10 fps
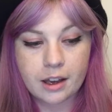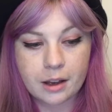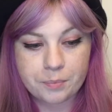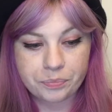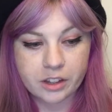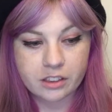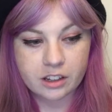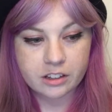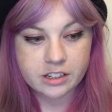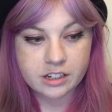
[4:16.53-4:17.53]
I
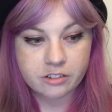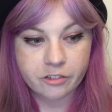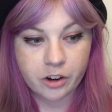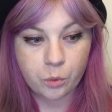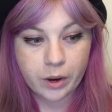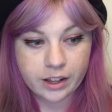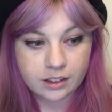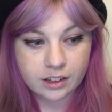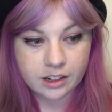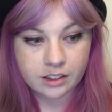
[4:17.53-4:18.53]
think this did it very
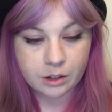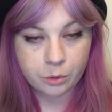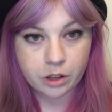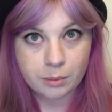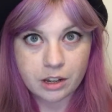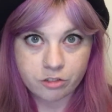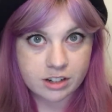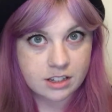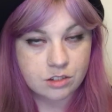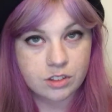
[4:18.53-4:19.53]
well, and I think one of the main
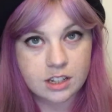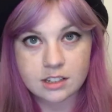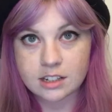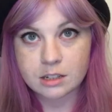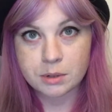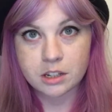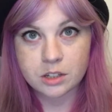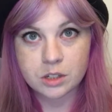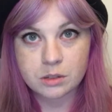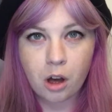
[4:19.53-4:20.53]
reasons for this is
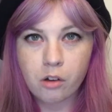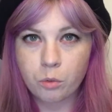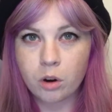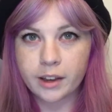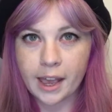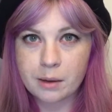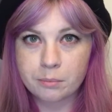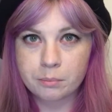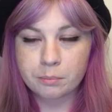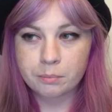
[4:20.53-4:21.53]
because part of what came